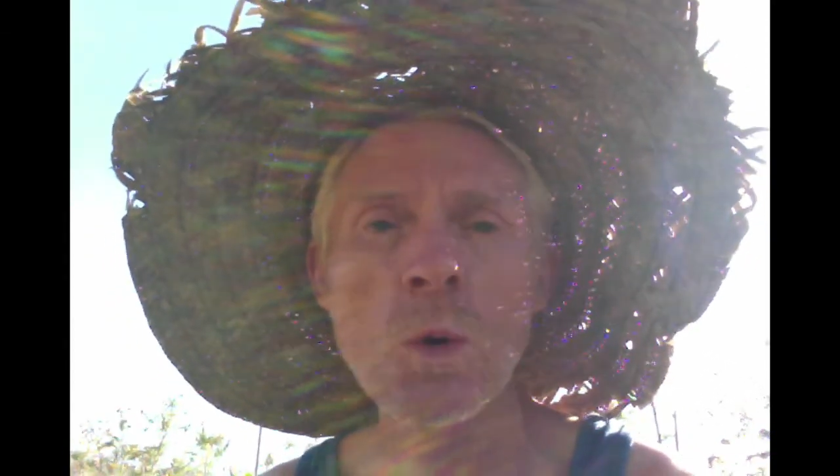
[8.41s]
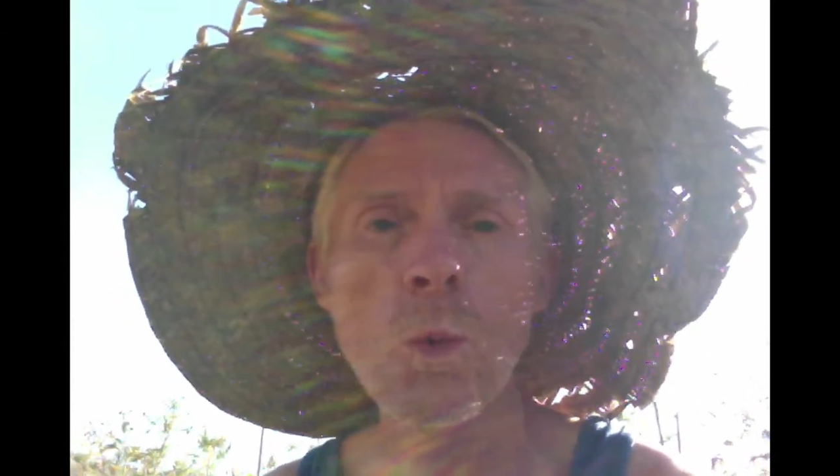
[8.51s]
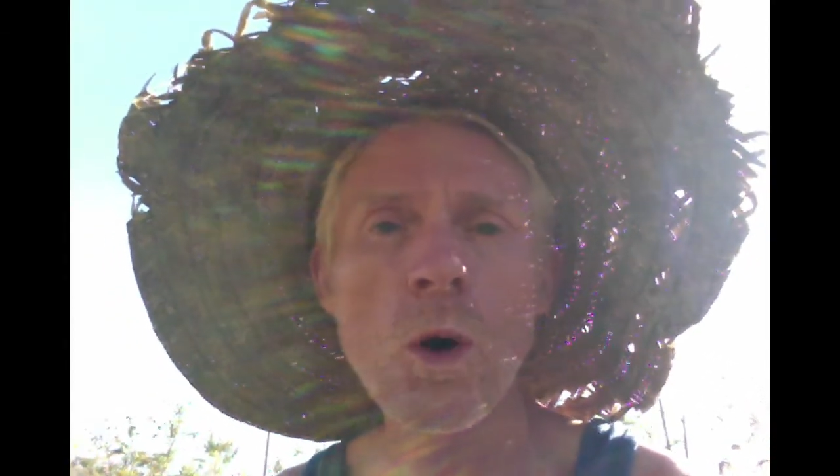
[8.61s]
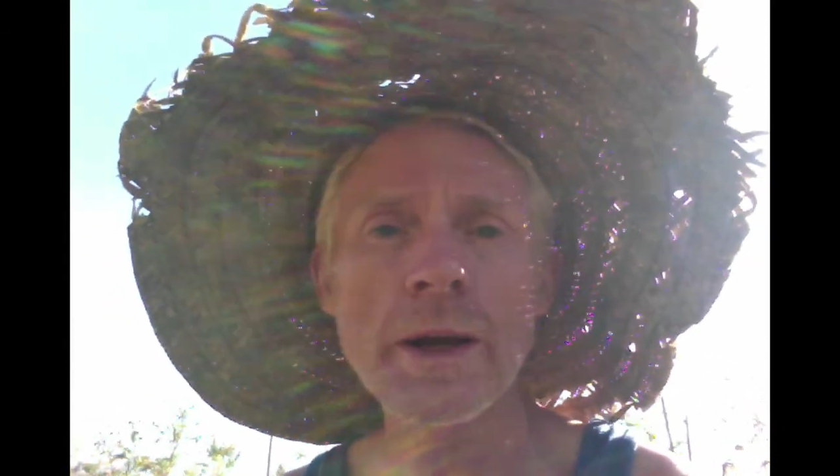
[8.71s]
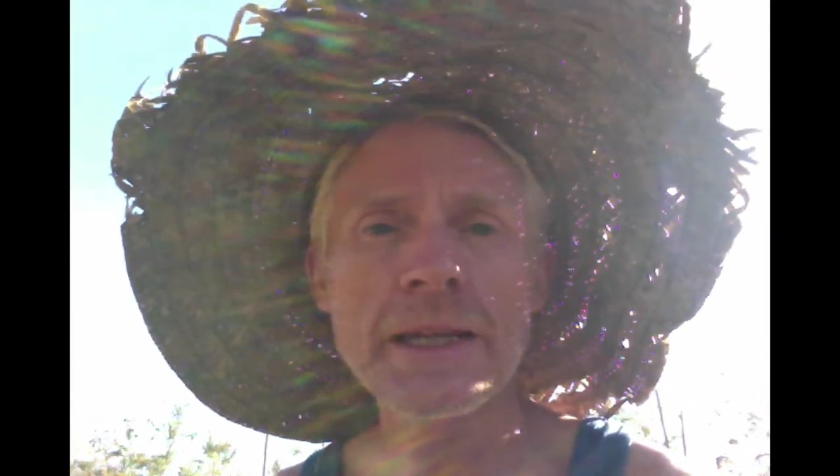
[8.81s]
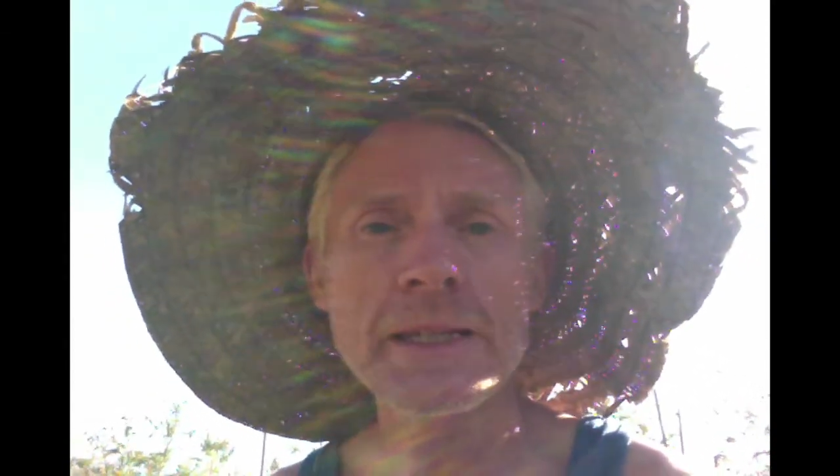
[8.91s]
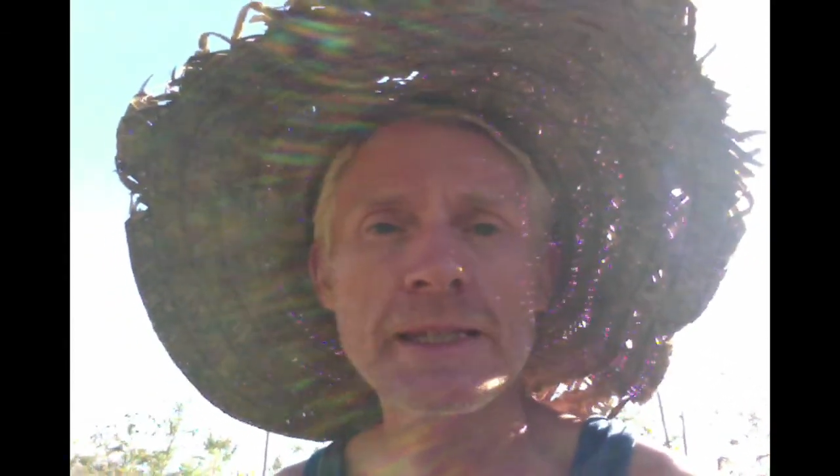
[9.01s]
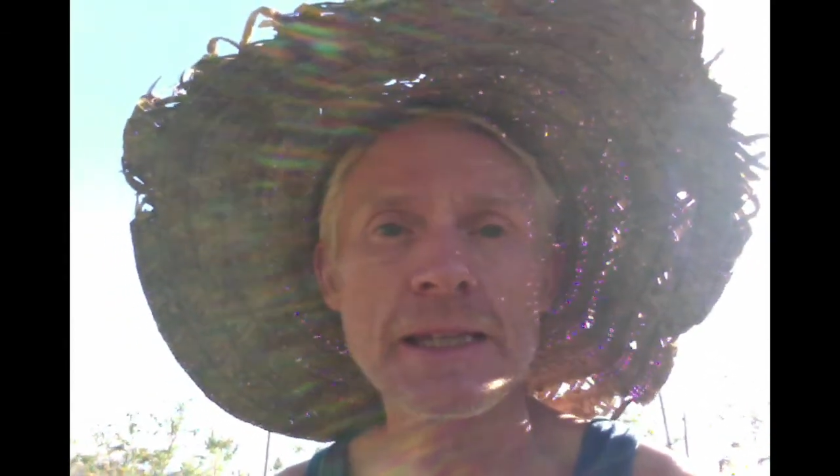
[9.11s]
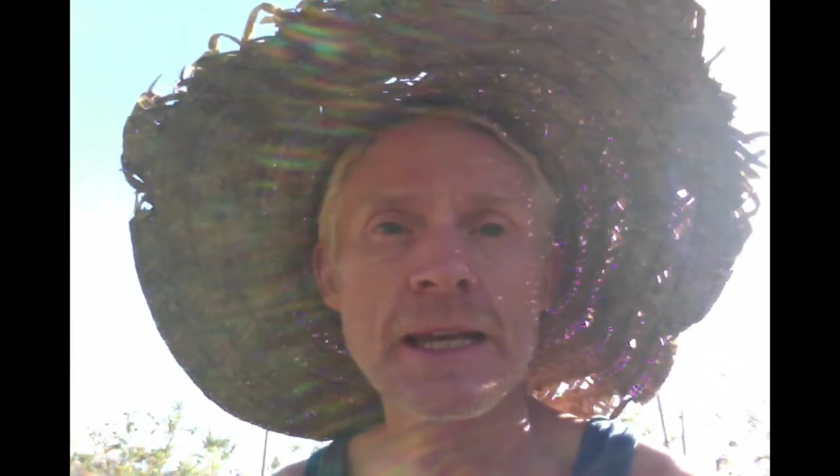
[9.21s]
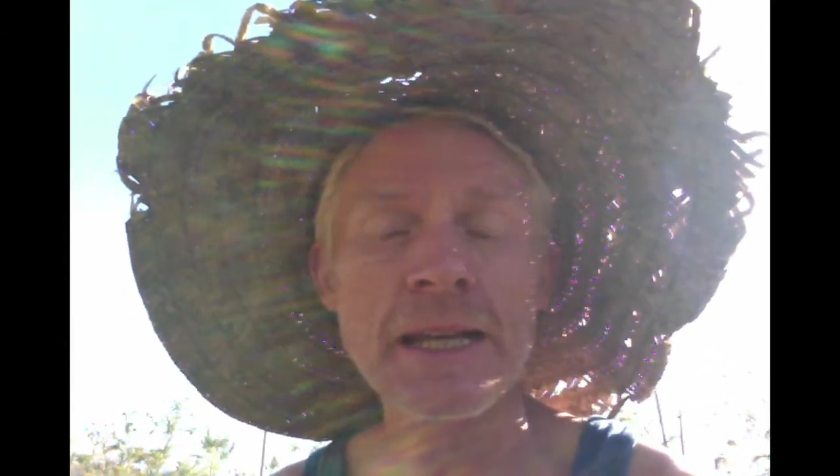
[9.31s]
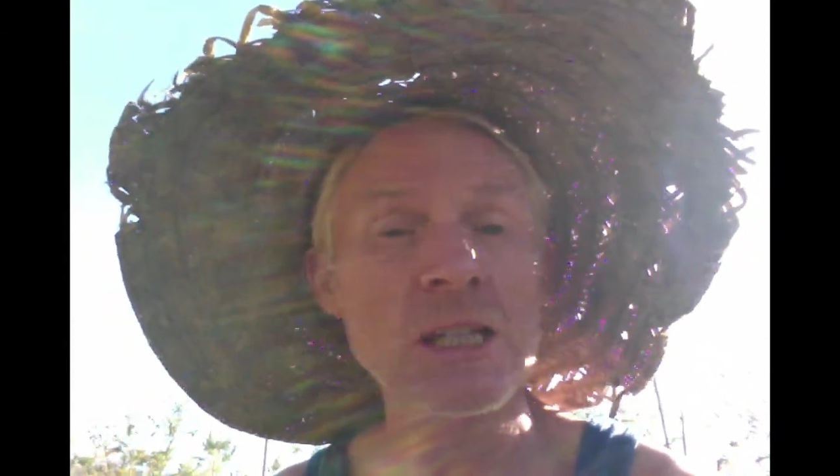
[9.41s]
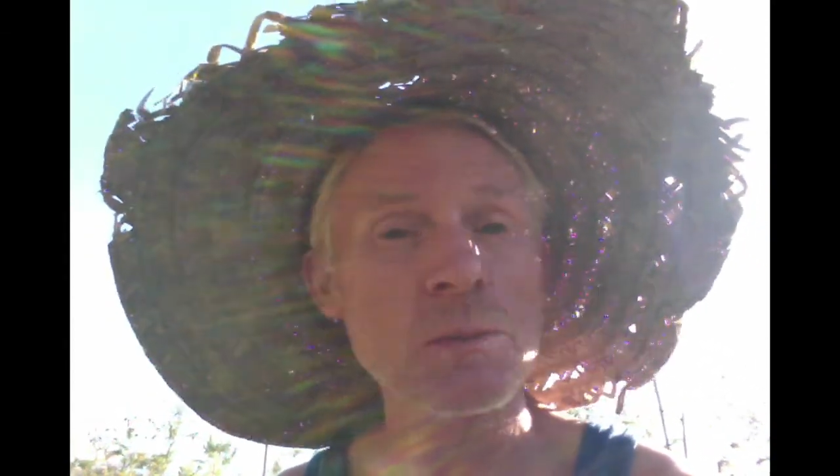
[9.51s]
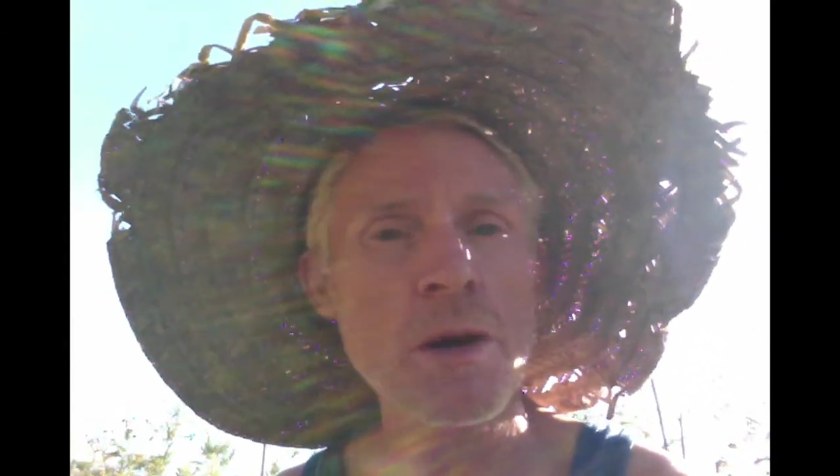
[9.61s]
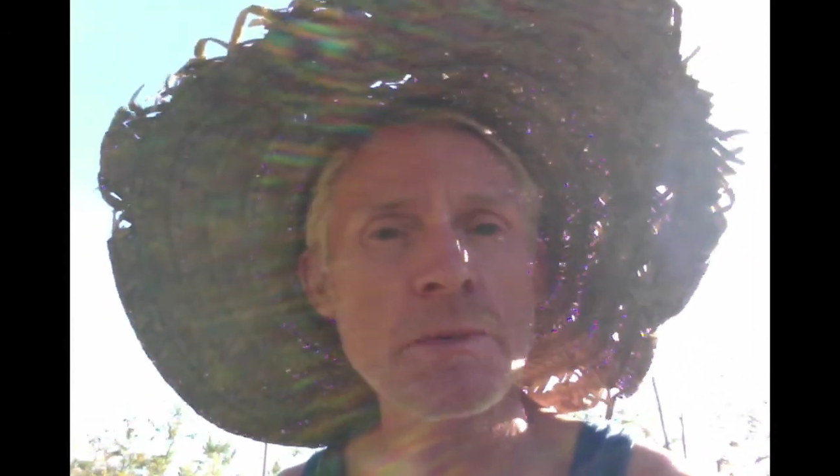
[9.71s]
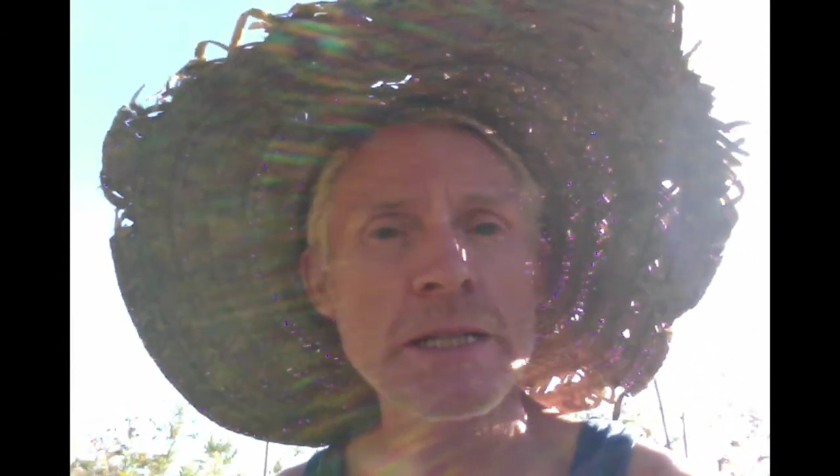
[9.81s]
One is an
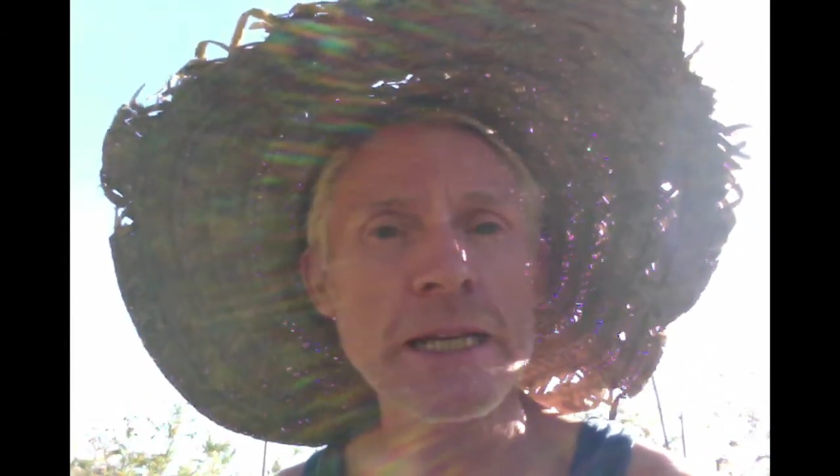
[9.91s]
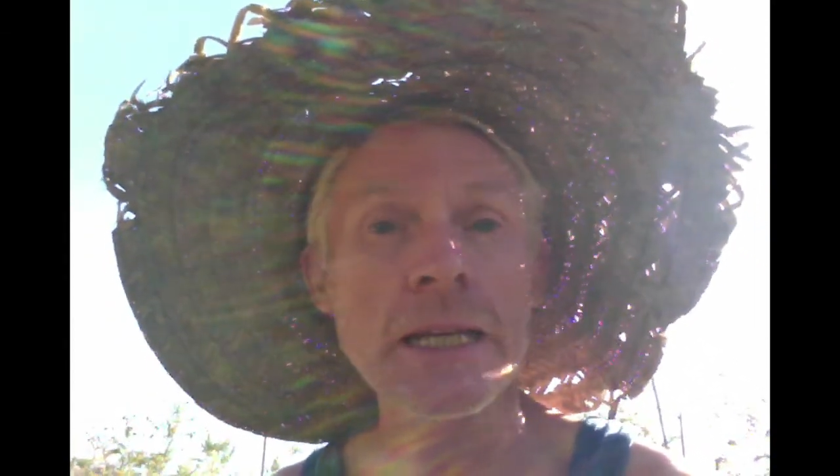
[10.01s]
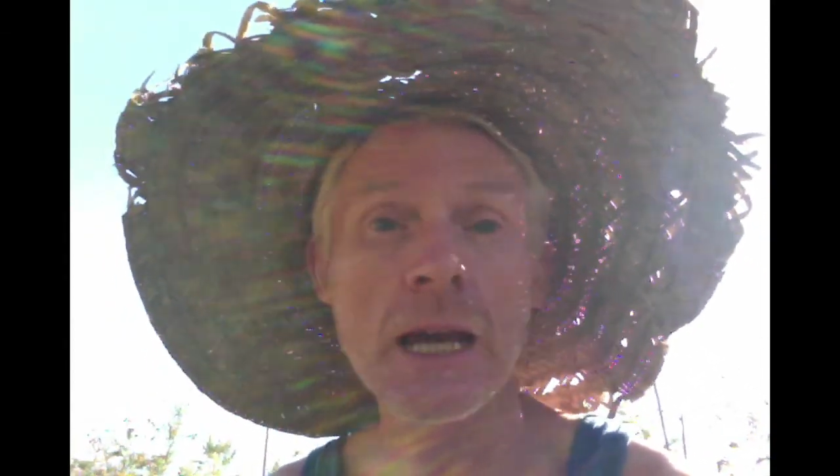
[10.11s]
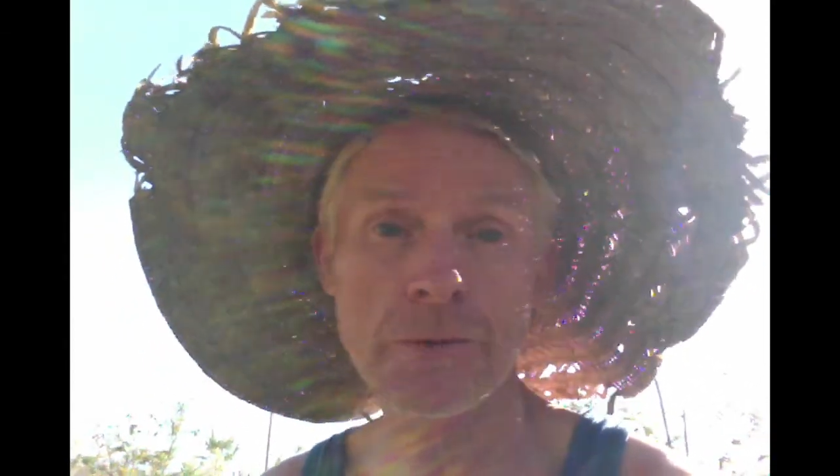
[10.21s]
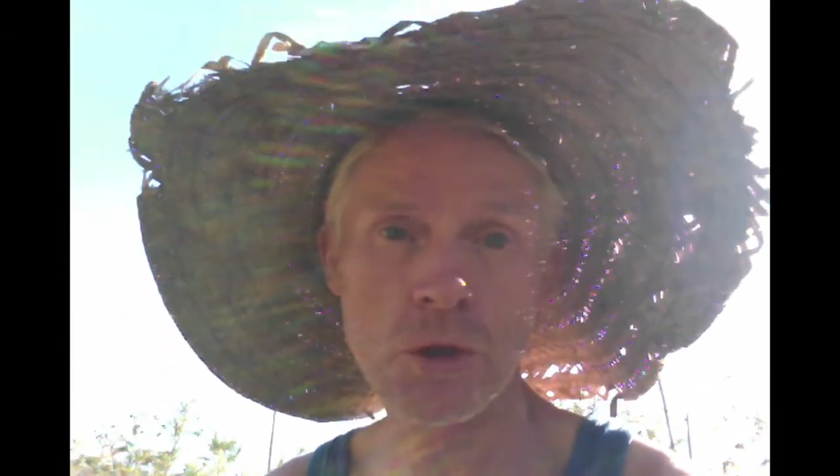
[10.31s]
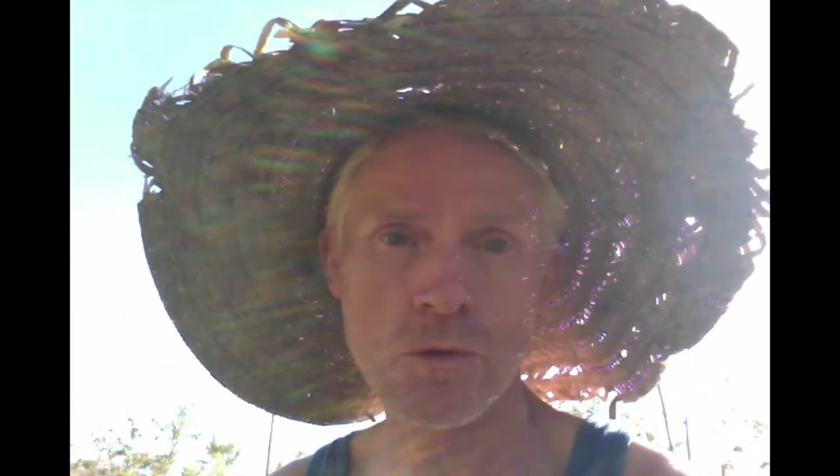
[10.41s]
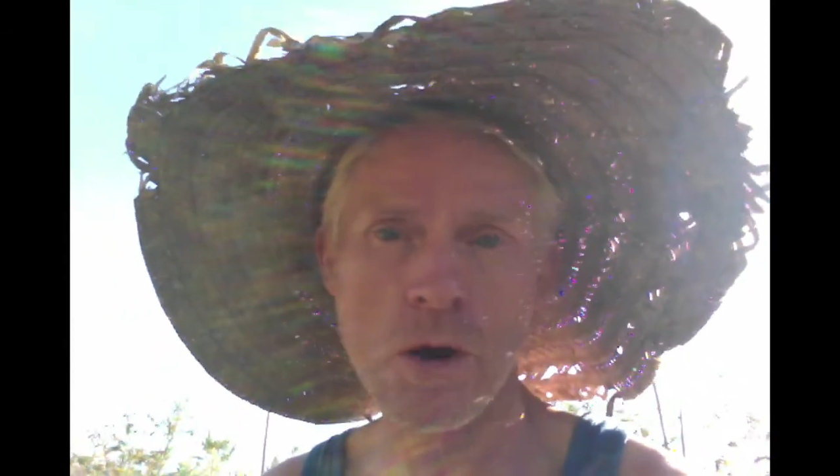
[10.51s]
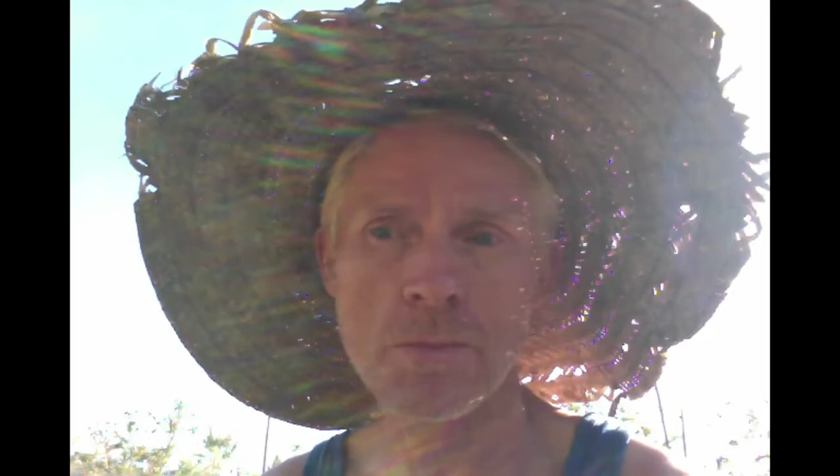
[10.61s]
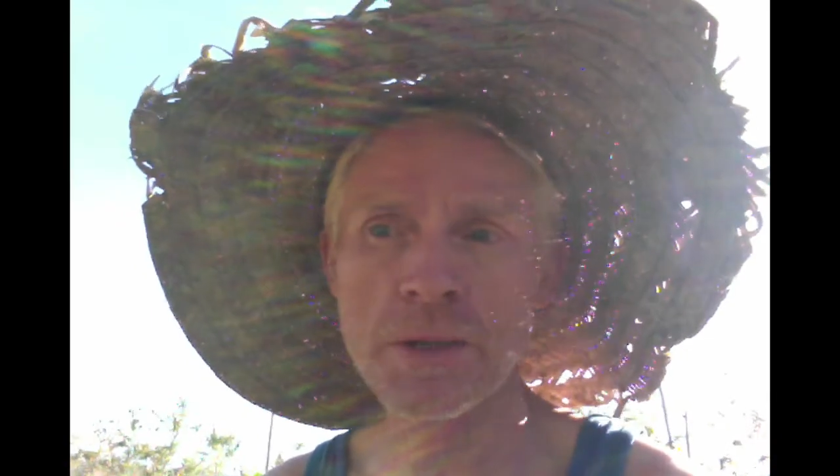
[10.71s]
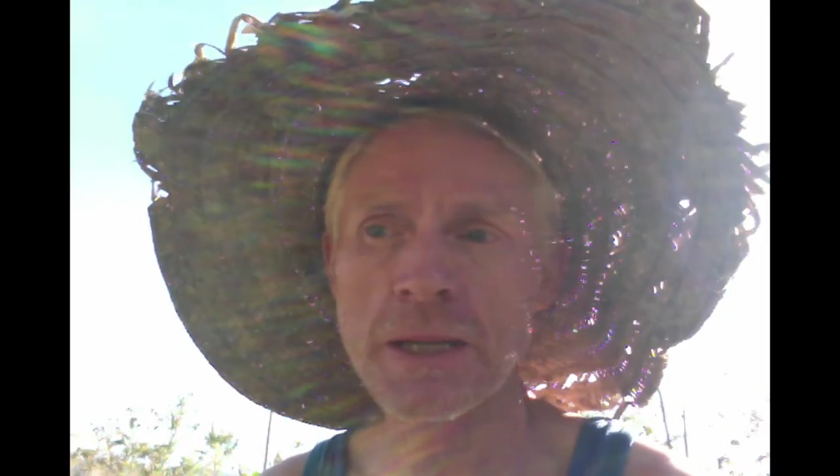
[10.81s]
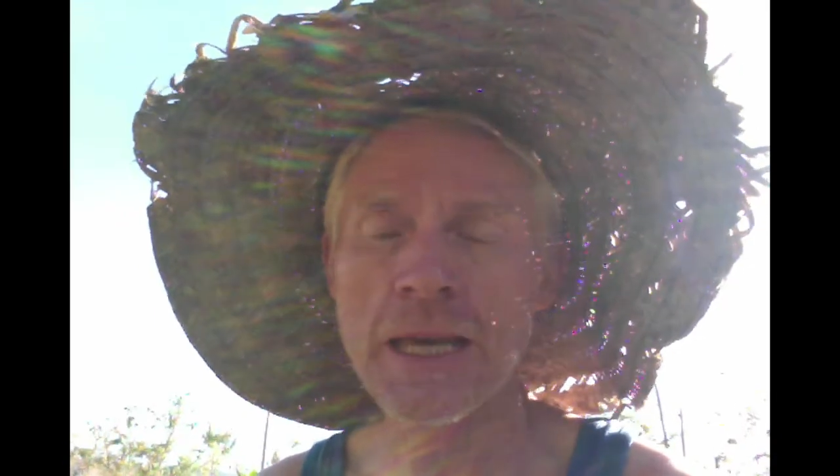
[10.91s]
experiment in cover crop.